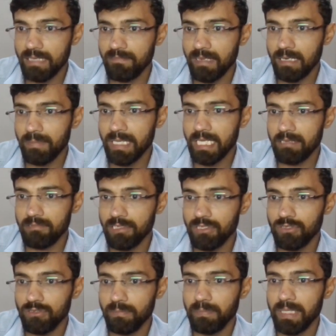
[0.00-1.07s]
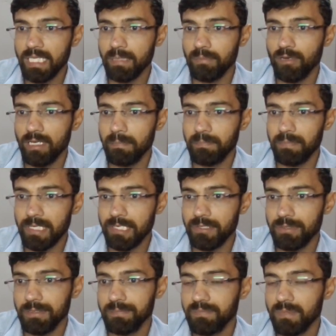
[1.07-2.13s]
will be equals to P upon P2.